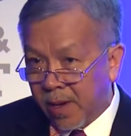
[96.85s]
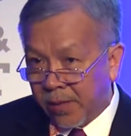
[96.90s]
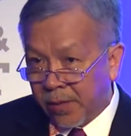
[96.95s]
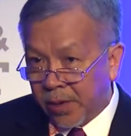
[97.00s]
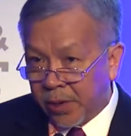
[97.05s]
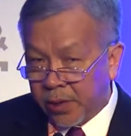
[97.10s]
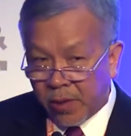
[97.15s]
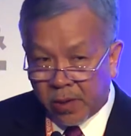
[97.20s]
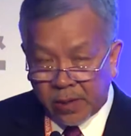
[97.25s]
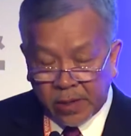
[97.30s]

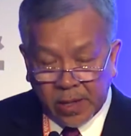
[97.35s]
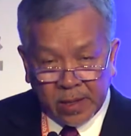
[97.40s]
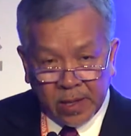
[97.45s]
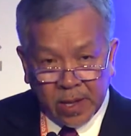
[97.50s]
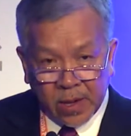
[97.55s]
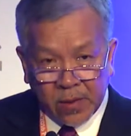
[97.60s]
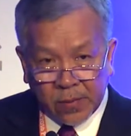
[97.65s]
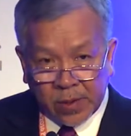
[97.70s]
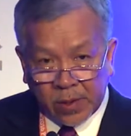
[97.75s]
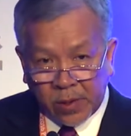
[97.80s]
resulting
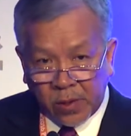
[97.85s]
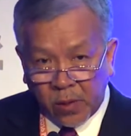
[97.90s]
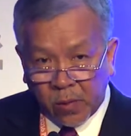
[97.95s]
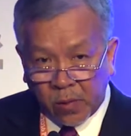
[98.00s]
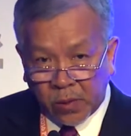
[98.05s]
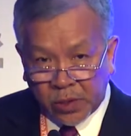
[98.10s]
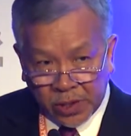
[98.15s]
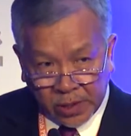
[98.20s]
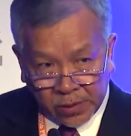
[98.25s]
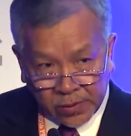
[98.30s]
now in
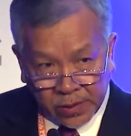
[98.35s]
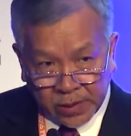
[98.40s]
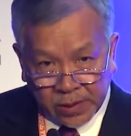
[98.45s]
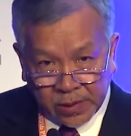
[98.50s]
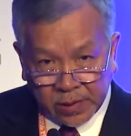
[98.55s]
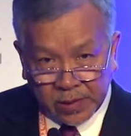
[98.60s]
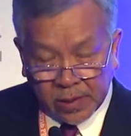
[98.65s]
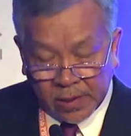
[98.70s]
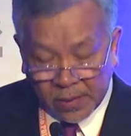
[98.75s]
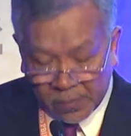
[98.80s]
huge
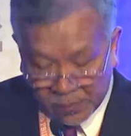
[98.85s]
increases in